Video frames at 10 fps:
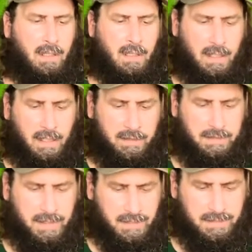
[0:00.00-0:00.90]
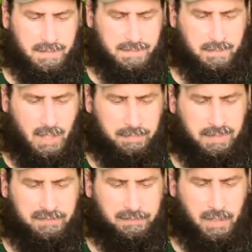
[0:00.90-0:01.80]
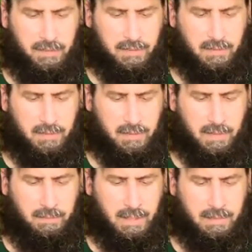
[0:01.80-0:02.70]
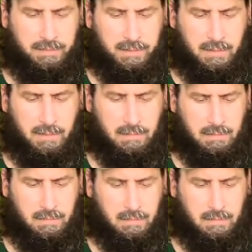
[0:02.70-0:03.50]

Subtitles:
And I think this might be fire cord. I'm not sure.